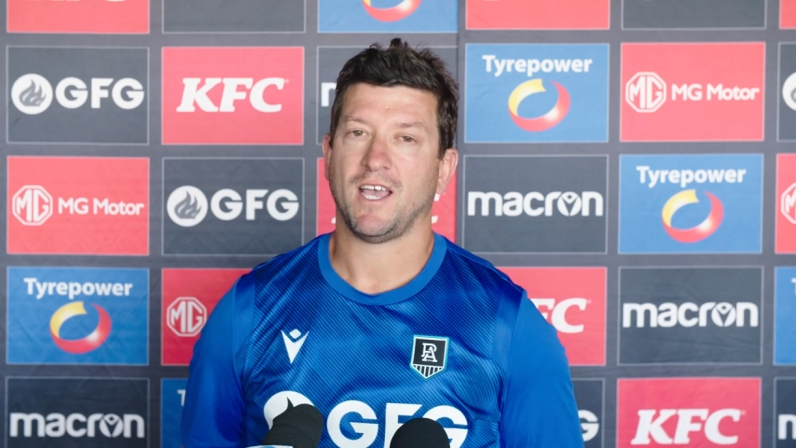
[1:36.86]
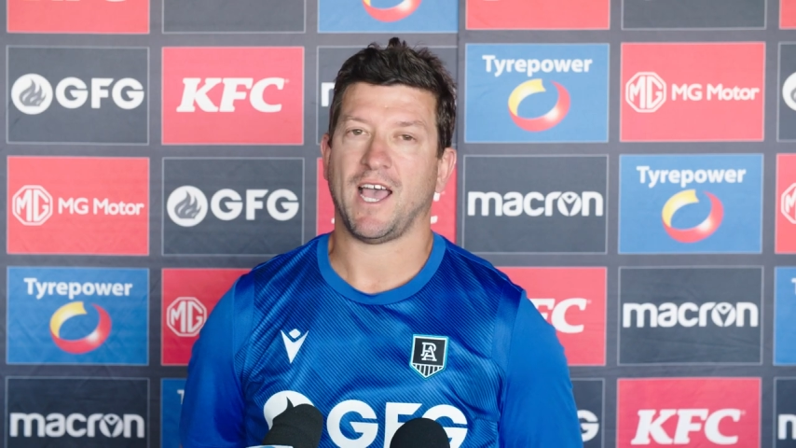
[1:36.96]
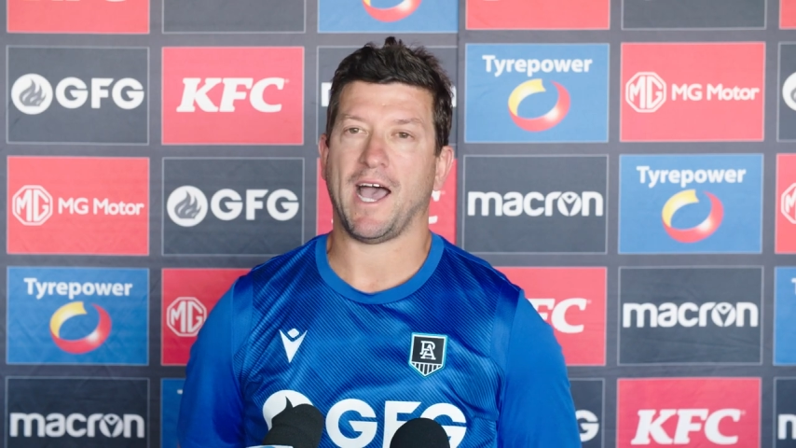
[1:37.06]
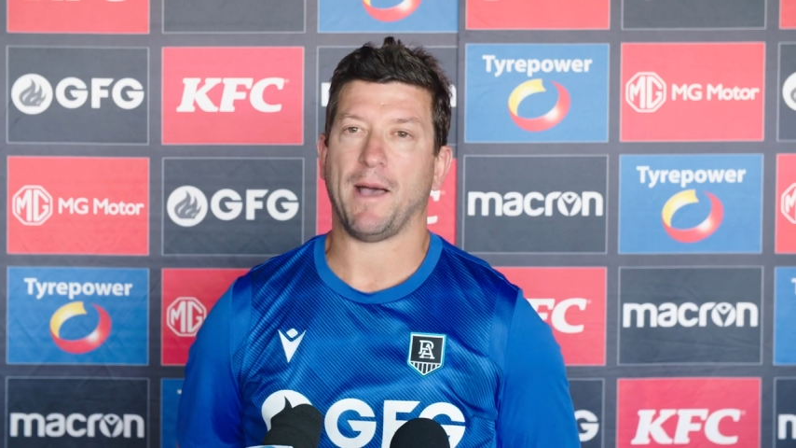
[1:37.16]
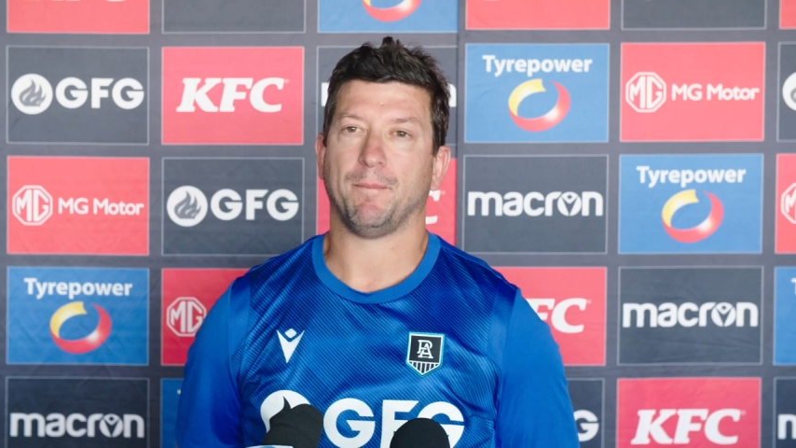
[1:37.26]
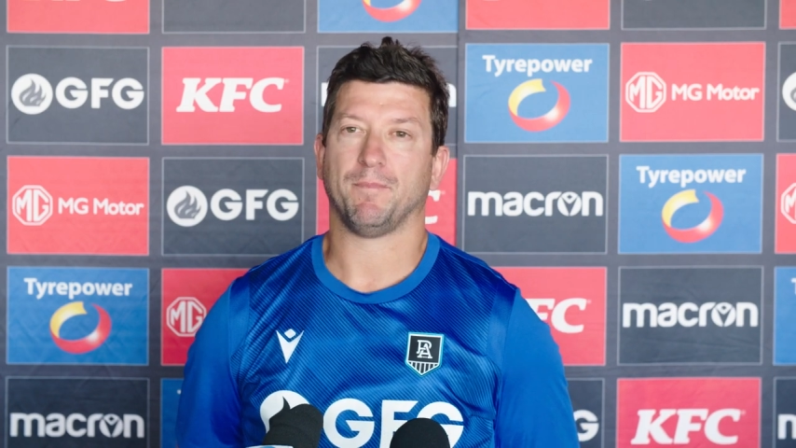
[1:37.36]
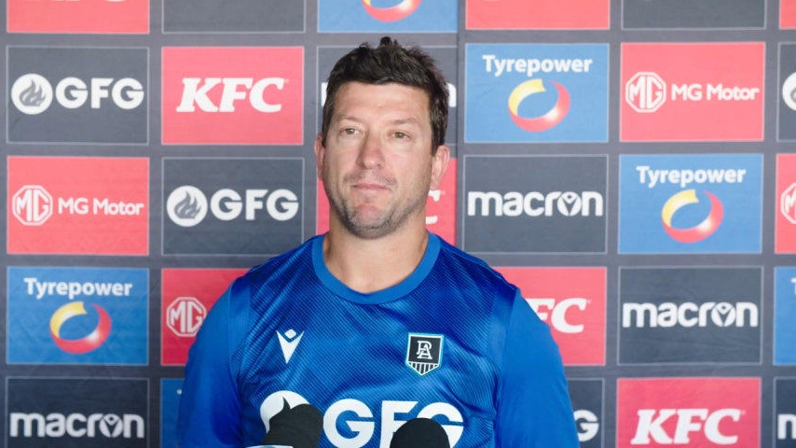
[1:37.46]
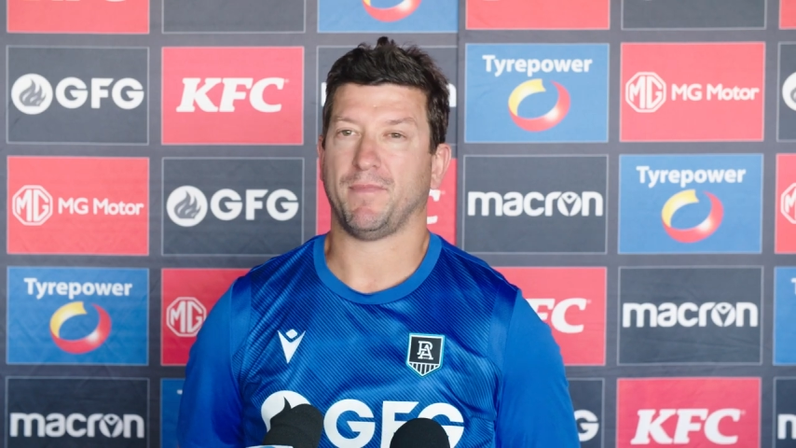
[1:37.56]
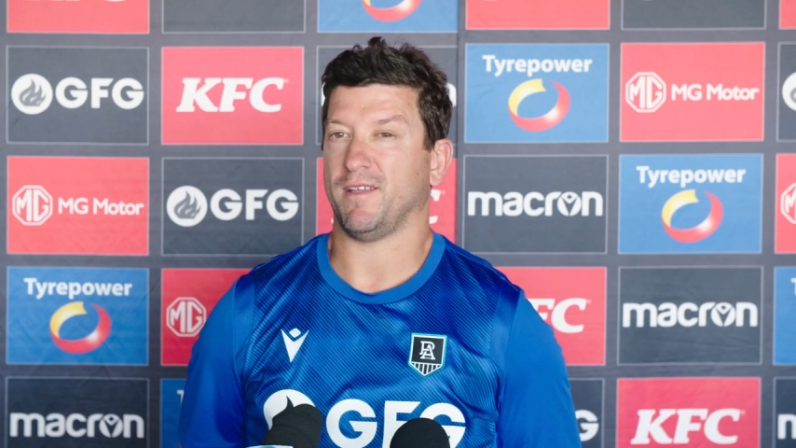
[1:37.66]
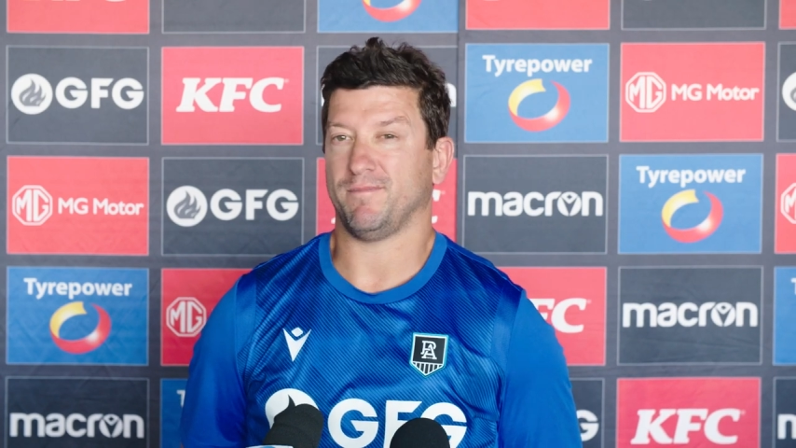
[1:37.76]

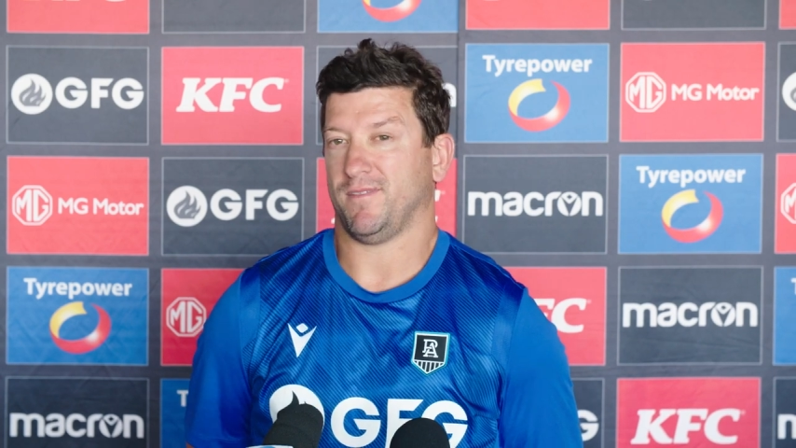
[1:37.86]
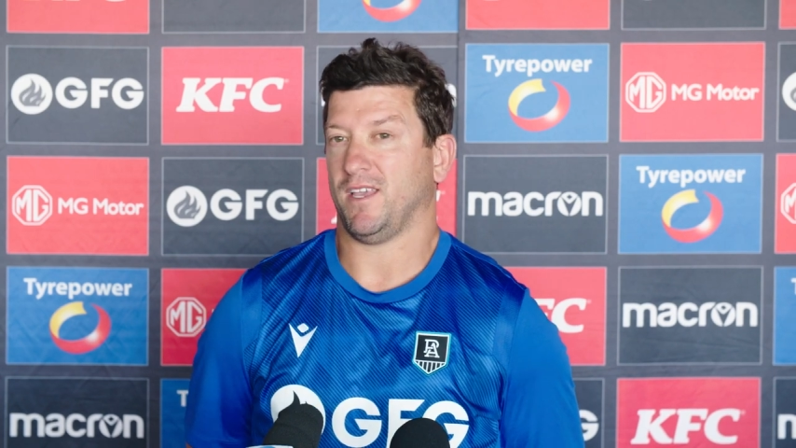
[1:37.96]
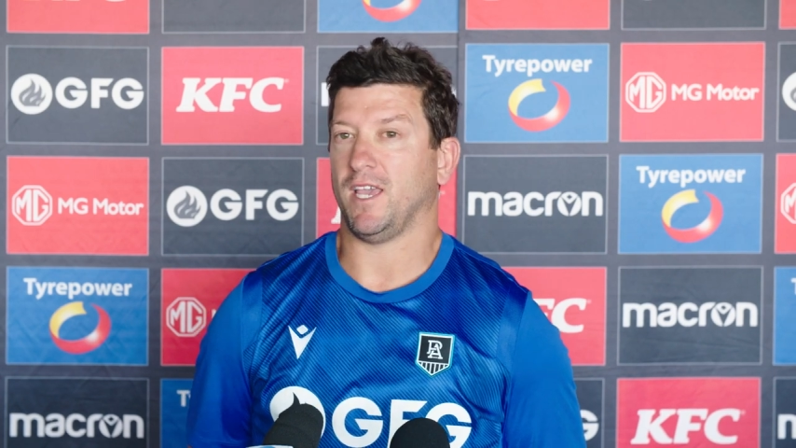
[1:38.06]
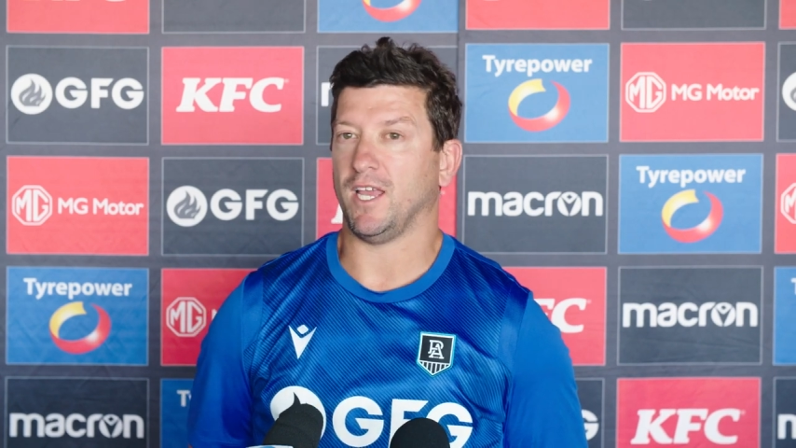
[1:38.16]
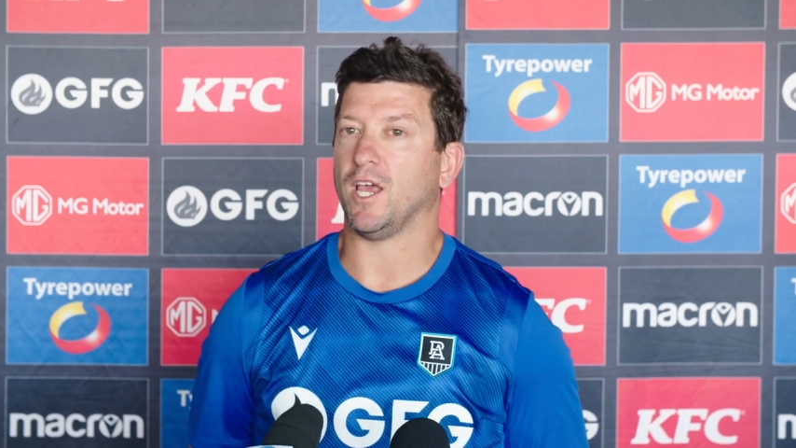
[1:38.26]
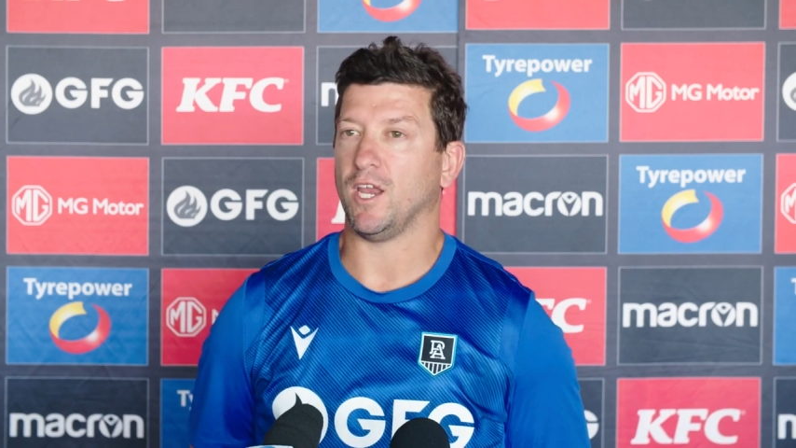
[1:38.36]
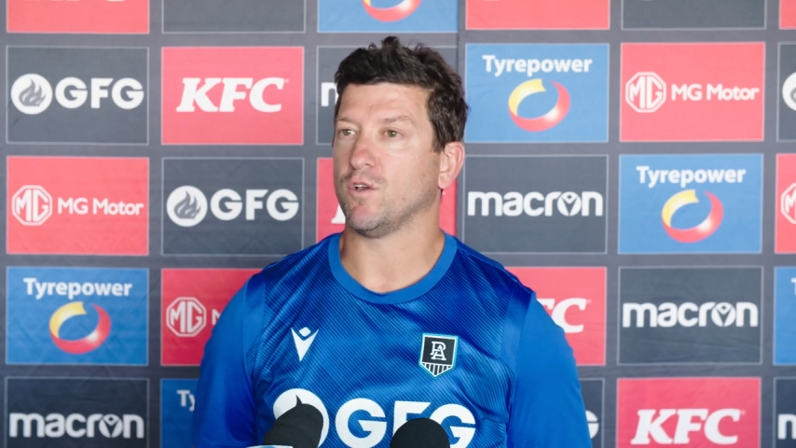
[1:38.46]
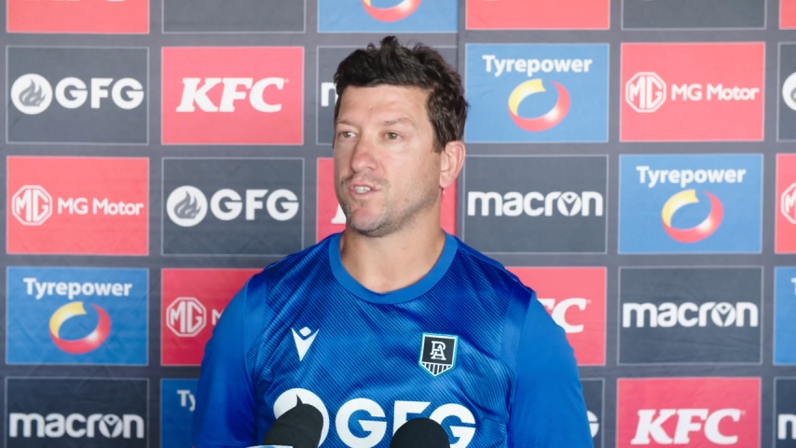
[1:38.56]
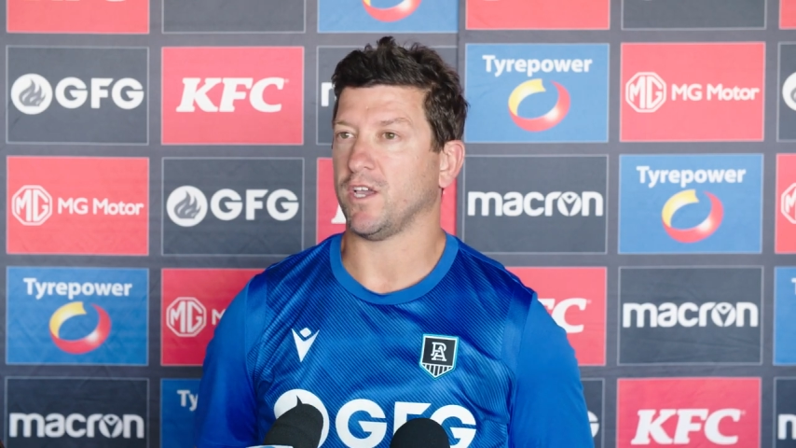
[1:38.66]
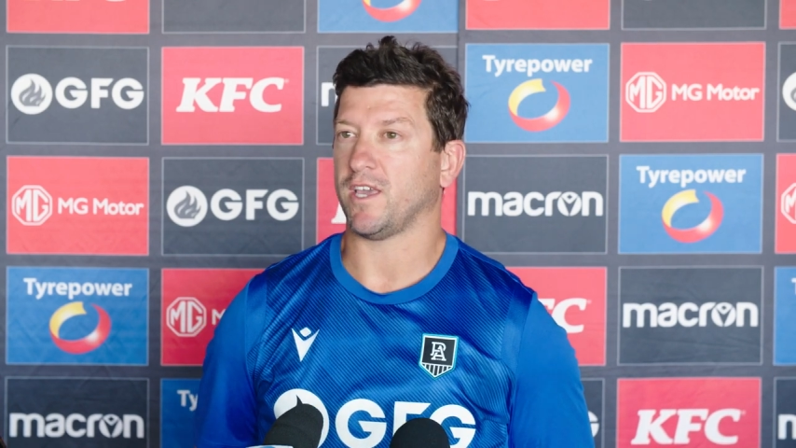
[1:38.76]
But it
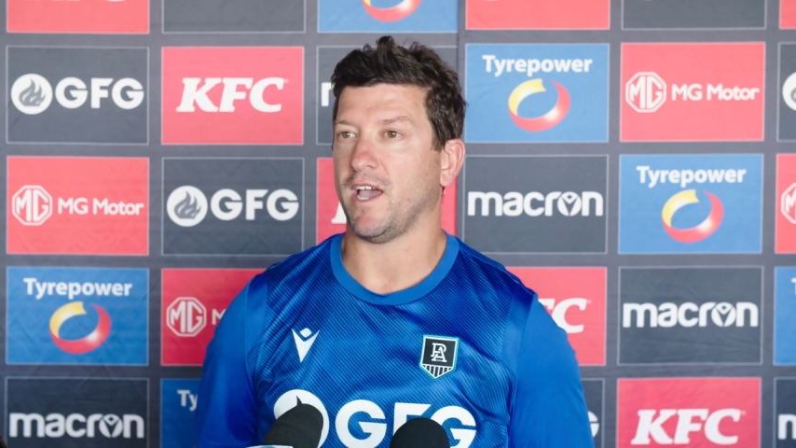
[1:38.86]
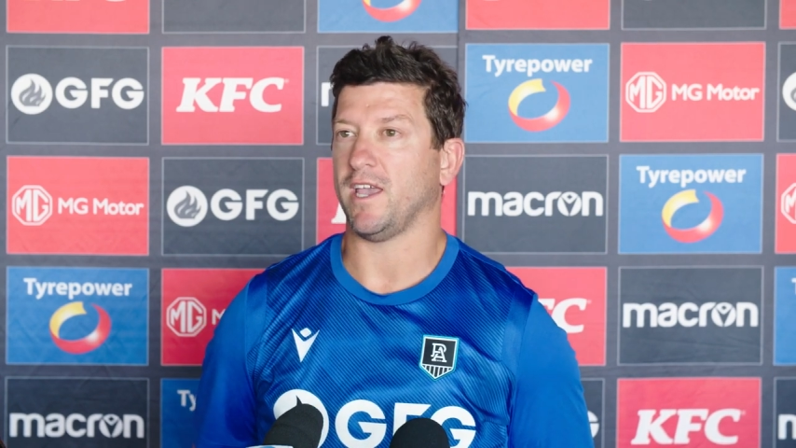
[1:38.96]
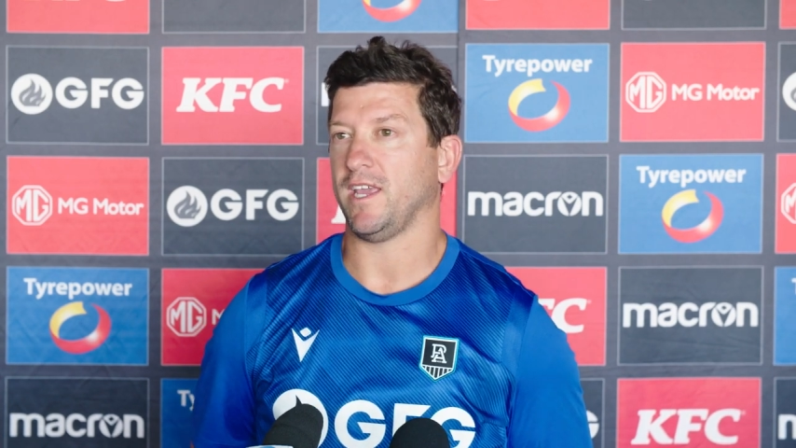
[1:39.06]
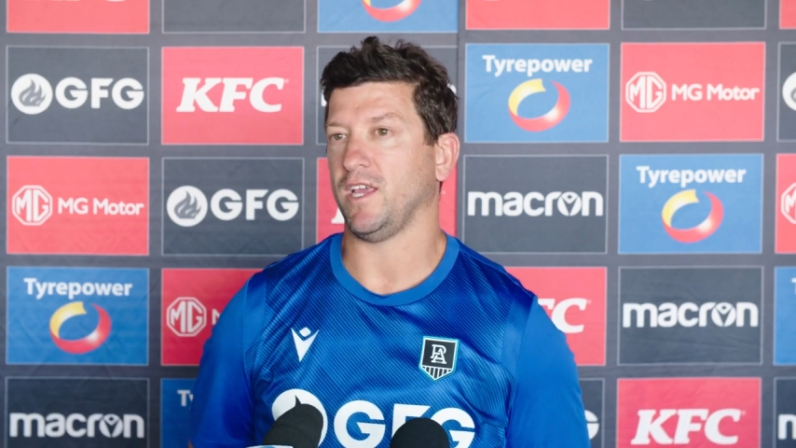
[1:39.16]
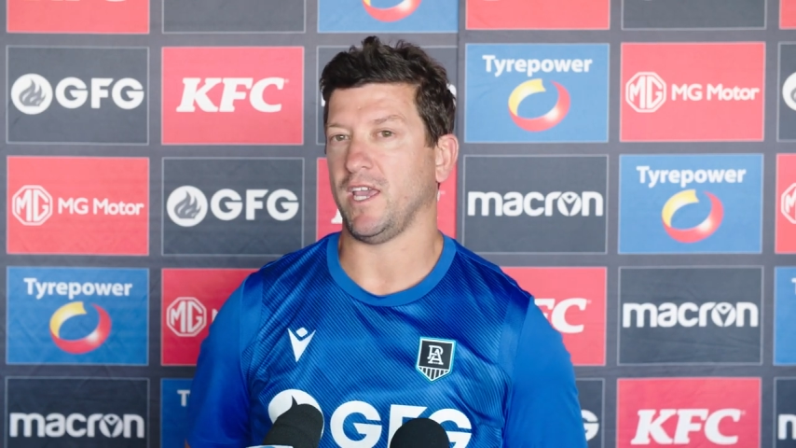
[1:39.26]
looks okay.